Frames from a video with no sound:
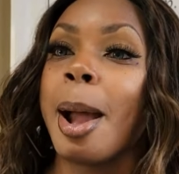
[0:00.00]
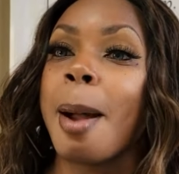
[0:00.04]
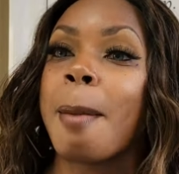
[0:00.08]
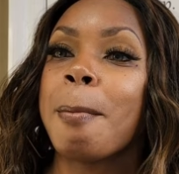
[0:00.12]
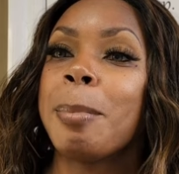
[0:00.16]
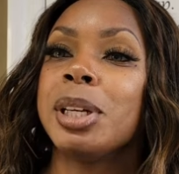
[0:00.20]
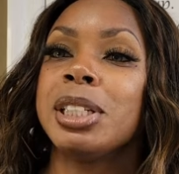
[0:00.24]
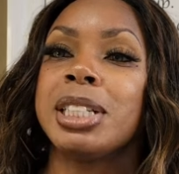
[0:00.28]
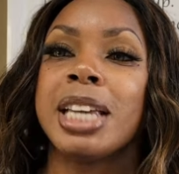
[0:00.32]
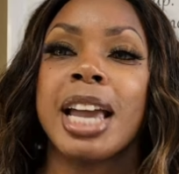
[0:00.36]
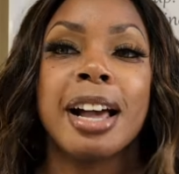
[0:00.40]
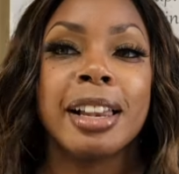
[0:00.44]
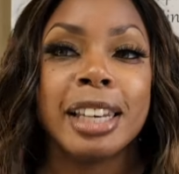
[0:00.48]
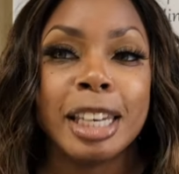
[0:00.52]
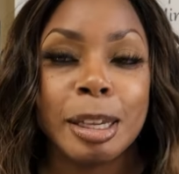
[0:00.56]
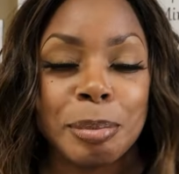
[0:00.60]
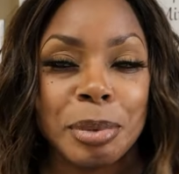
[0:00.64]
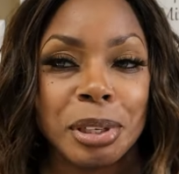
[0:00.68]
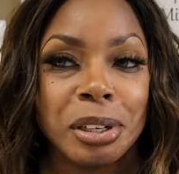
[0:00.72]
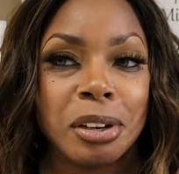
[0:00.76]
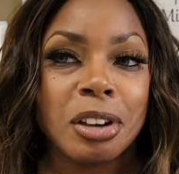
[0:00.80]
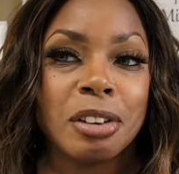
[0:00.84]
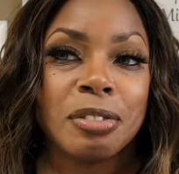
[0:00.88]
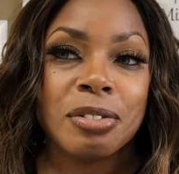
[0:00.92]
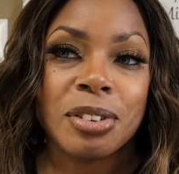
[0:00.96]
But y'all let me
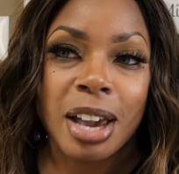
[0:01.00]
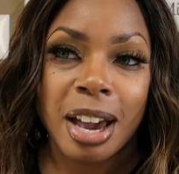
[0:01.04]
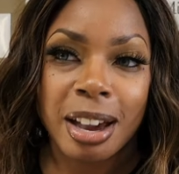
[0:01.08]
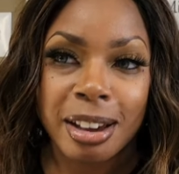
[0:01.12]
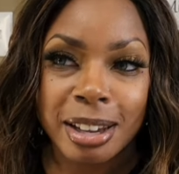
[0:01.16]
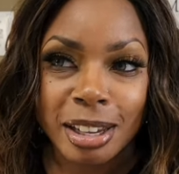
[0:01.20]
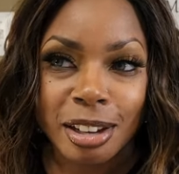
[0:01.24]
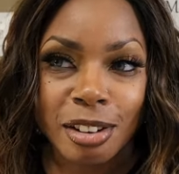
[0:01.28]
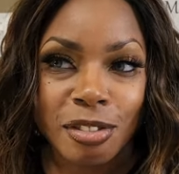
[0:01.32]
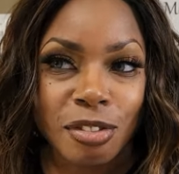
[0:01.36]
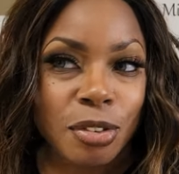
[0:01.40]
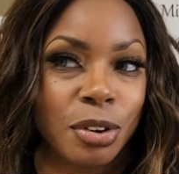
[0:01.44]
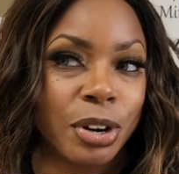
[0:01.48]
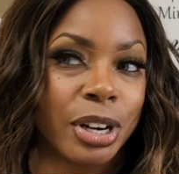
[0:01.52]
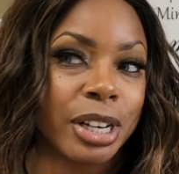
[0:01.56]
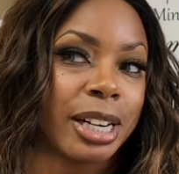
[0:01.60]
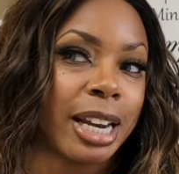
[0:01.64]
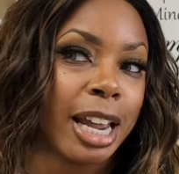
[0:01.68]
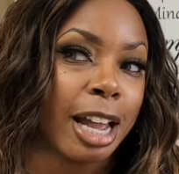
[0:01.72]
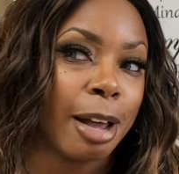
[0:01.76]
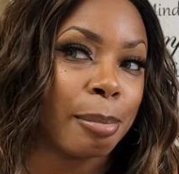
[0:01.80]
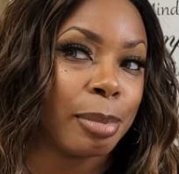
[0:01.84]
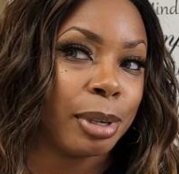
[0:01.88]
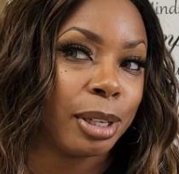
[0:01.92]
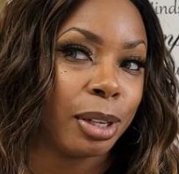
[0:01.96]
know if y'all here for it
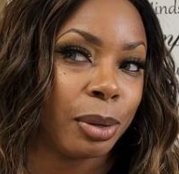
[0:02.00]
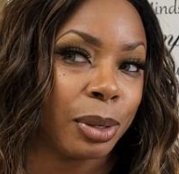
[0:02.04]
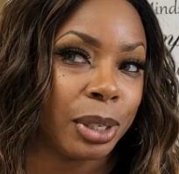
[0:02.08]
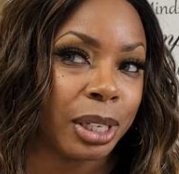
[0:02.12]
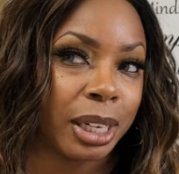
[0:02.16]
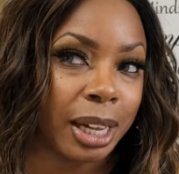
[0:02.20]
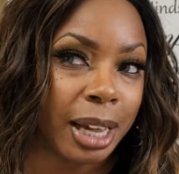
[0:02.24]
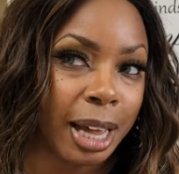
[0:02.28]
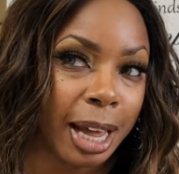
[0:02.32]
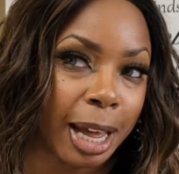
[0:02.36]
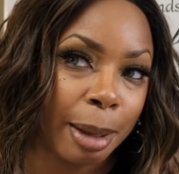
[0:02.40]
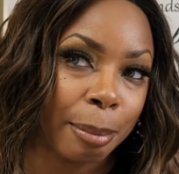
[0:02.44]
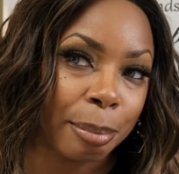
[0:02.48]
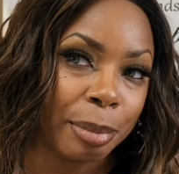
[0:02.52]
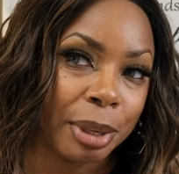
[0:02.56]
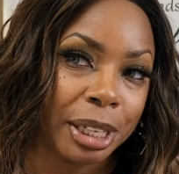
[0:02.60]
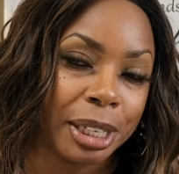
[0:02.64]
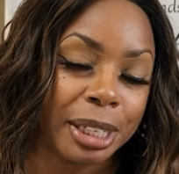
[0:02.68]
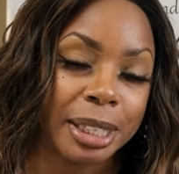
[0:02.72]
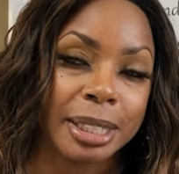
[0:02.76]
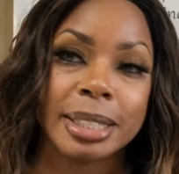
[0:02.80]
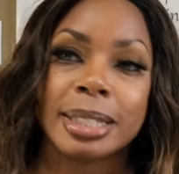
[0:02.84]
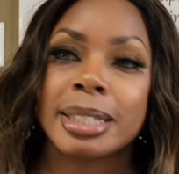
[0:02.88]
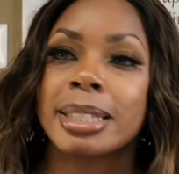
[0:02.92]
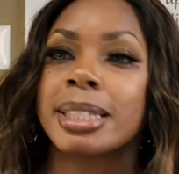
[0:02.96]
down below in the
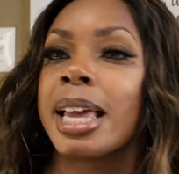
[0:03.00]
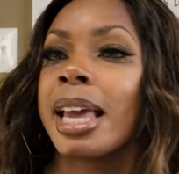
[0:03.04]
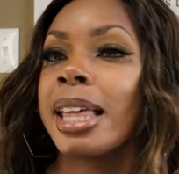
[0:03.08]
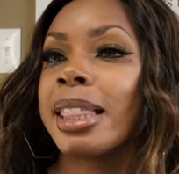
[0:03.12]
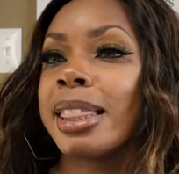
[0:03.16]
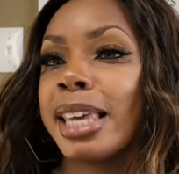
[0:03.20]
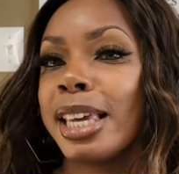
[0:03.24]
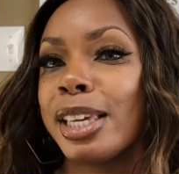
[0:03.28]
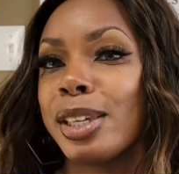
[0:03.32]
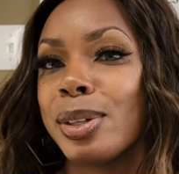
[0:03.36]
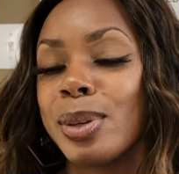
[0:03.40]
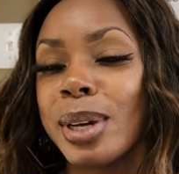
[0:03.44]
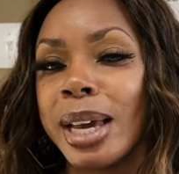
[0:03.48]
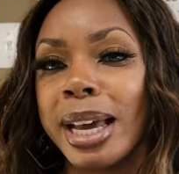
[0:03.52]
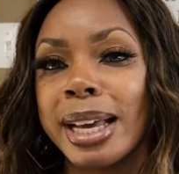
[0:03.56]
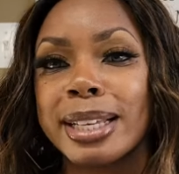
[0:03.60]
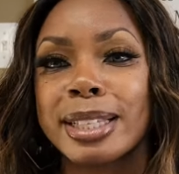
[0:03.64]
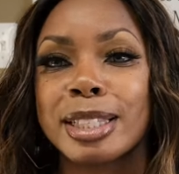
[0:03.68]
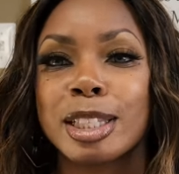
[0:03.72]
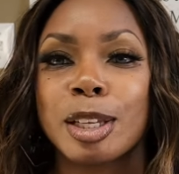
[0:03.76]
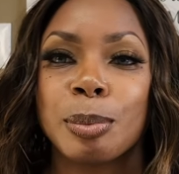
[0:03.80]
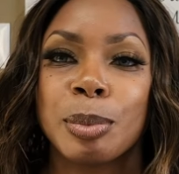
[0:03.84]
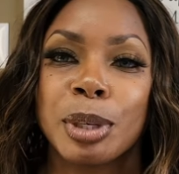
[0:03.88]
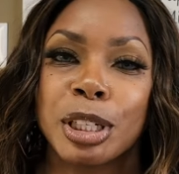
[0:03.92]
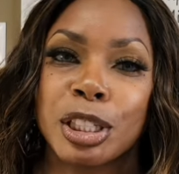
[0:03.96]
comments. Thank you guys
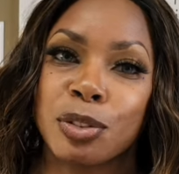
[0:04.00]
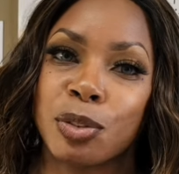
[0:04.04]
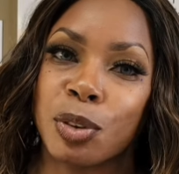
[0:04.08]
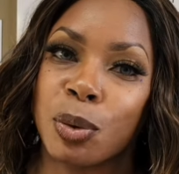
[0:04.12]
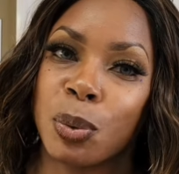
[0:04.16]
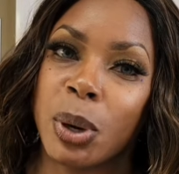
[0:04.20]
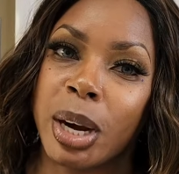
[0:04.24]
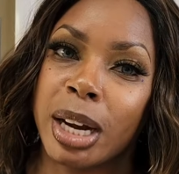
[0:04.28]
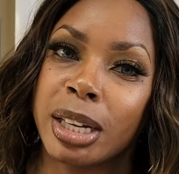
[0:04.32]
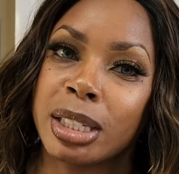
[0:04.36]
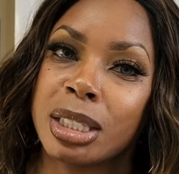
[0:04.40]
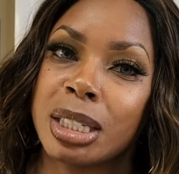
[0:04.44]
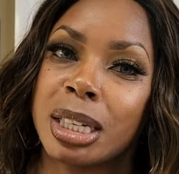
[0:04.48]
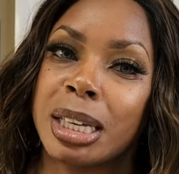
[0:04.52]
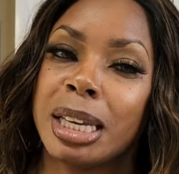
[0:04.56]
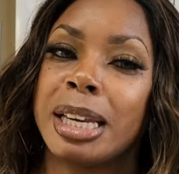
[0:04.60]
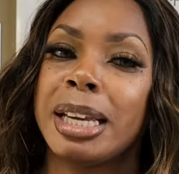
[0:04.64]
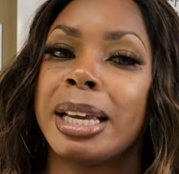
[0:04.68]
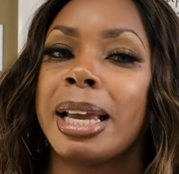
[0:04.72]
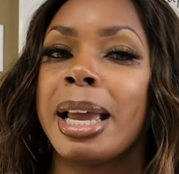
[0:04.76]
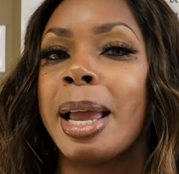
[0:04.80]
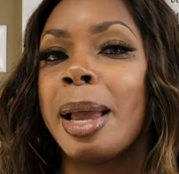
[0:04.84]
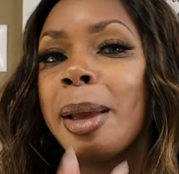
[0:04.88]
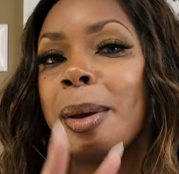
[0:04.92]
so much for watching.